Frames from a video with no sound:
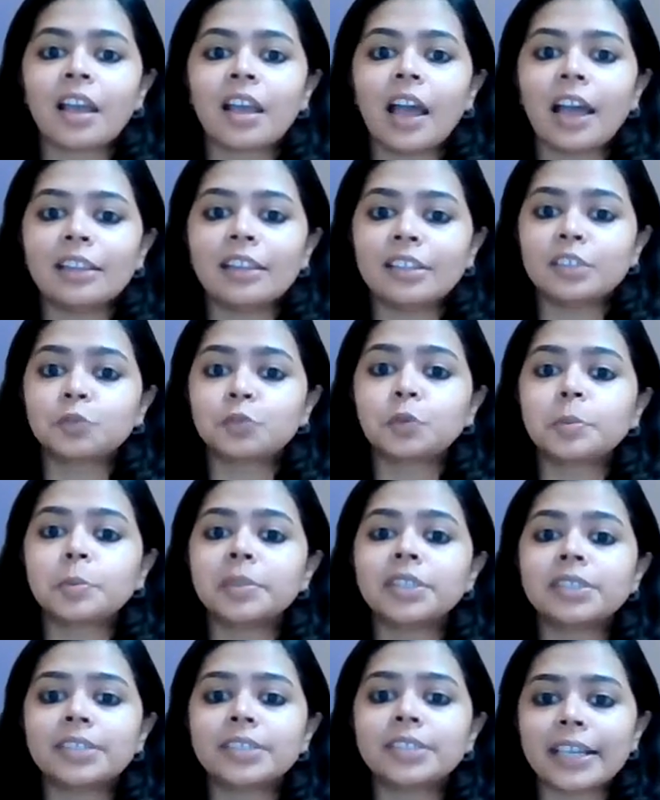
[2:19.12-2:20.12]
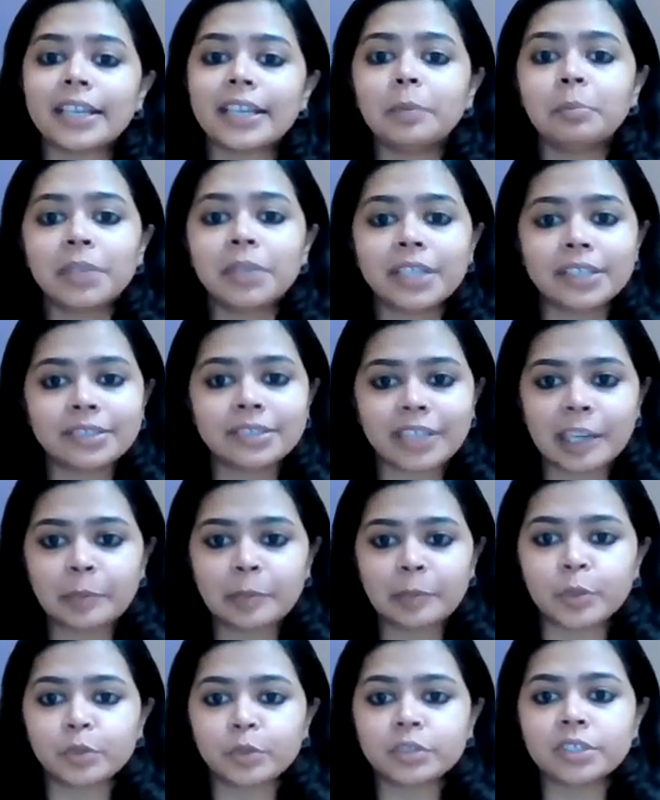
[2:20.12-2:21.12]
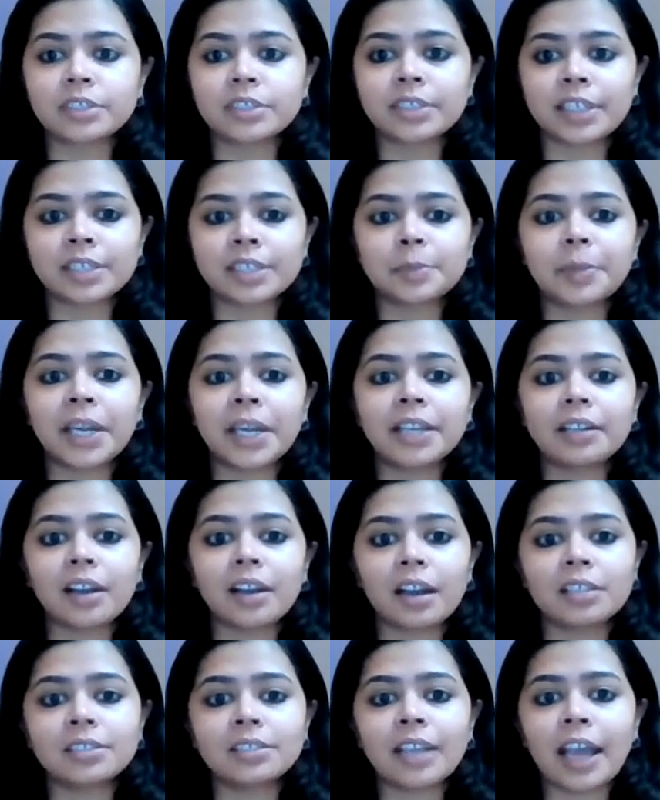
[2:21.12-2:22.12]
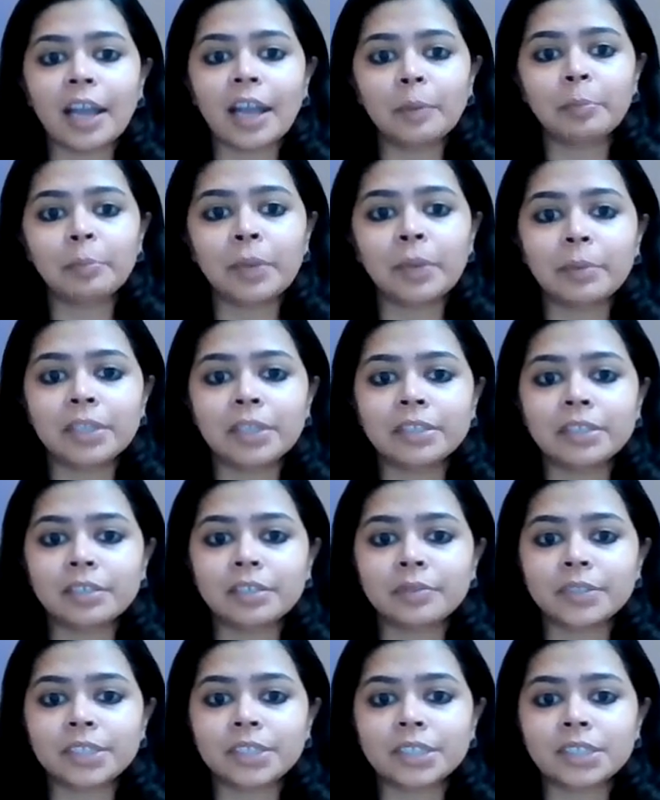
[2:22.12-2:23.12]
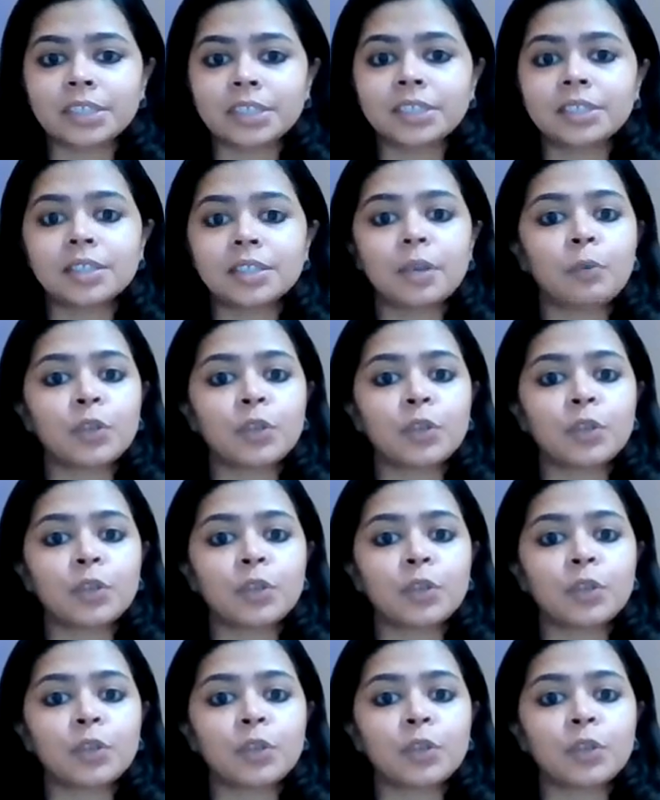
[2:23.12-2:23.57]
And this would be the second biggest IPO since SBI Cards and Payment Services,